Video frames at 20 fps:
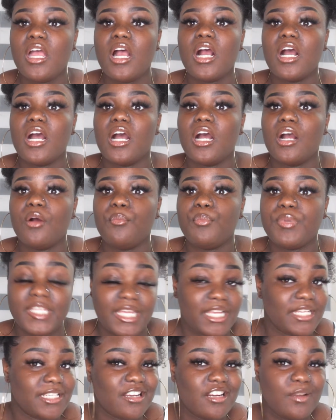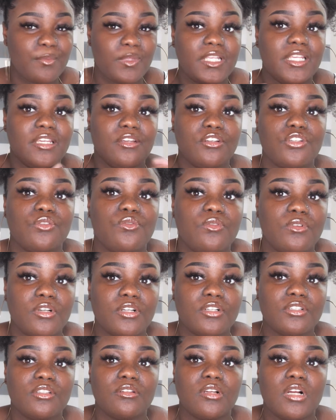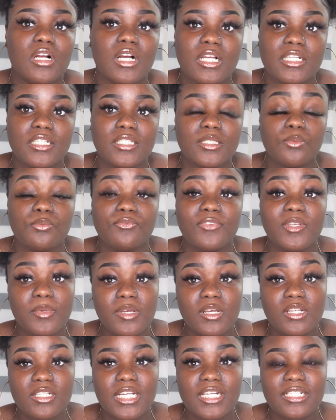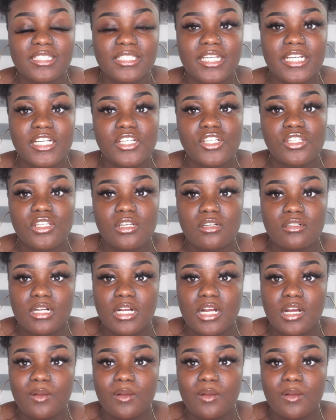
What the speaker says: but yeah, it's going to be geared towards us females out there. So